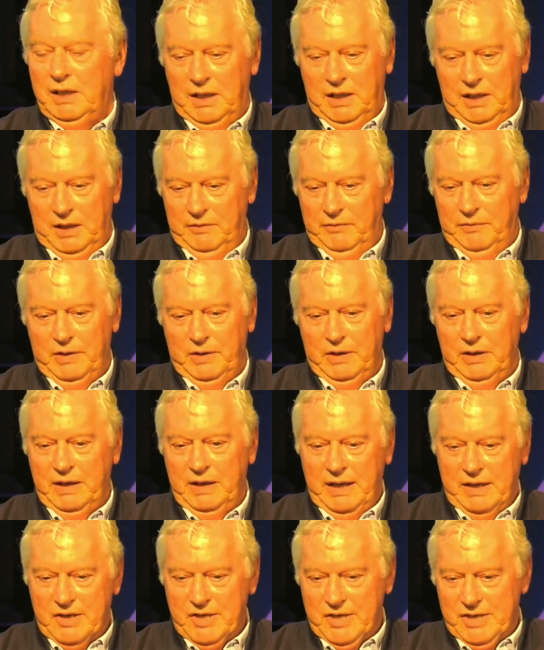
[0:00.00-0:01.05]
and for the
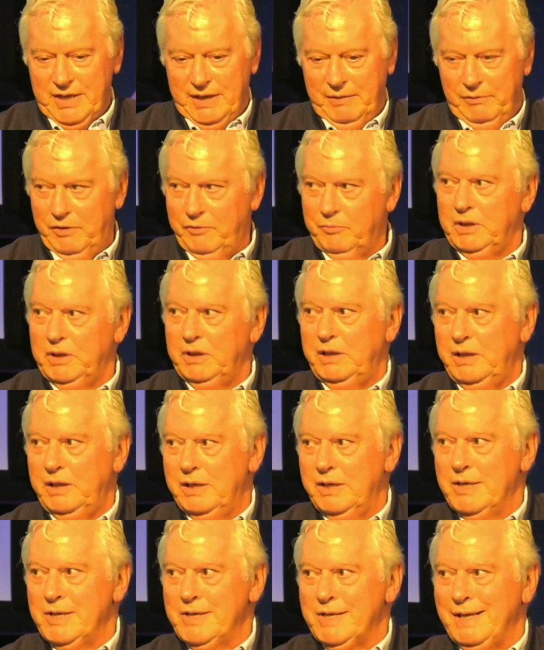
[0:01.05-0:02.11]
next however many
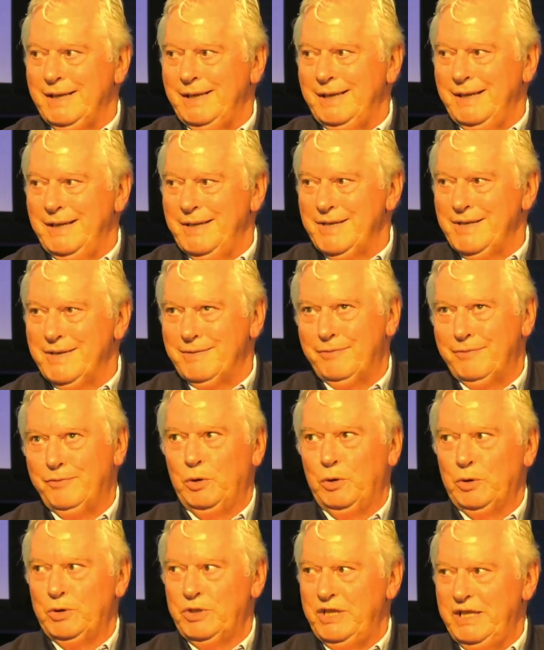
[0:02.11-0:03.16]
years that is,
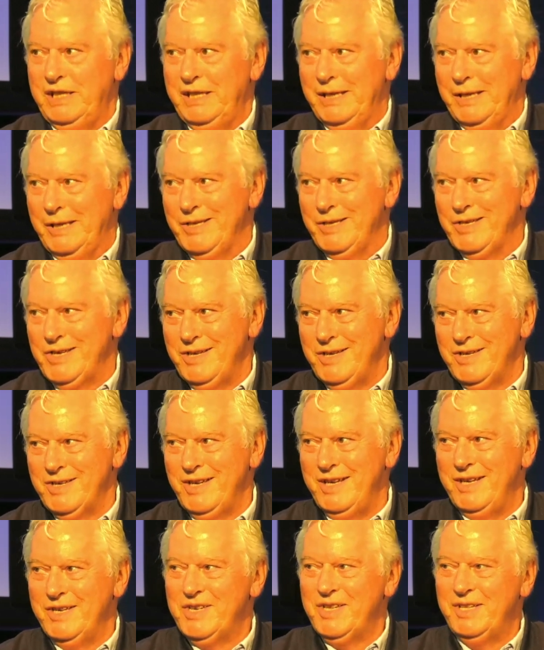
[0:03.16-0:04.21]
40 years, it's,
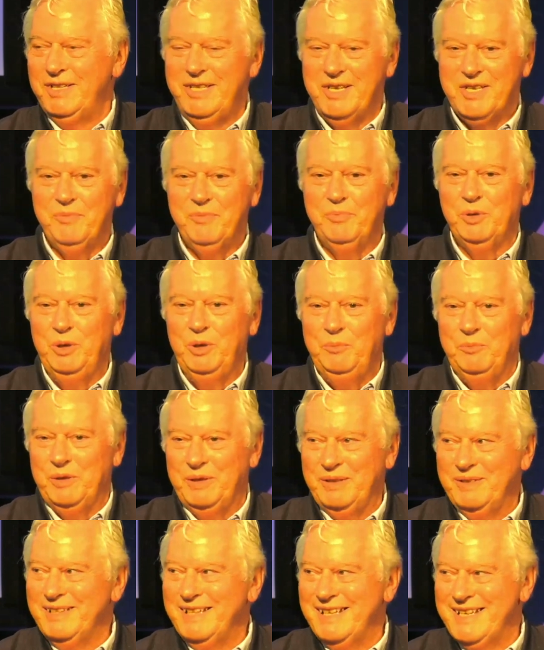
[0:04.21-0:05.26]
it's, the
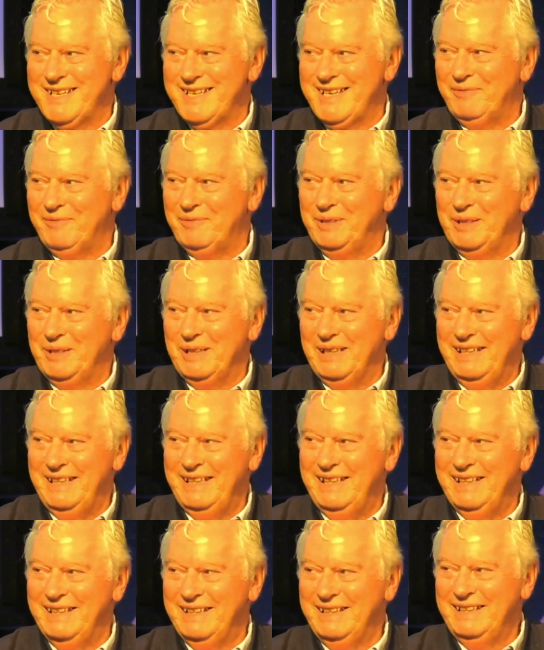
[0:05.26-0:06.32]
disappointment yeah. has
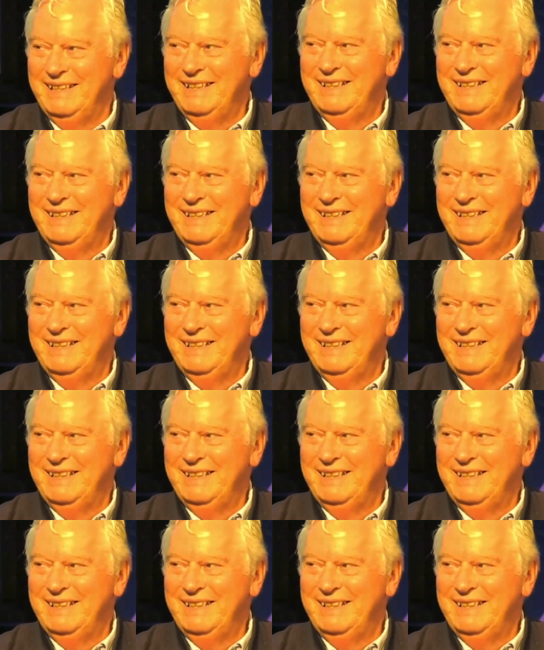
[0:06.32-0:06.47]
definitely uh,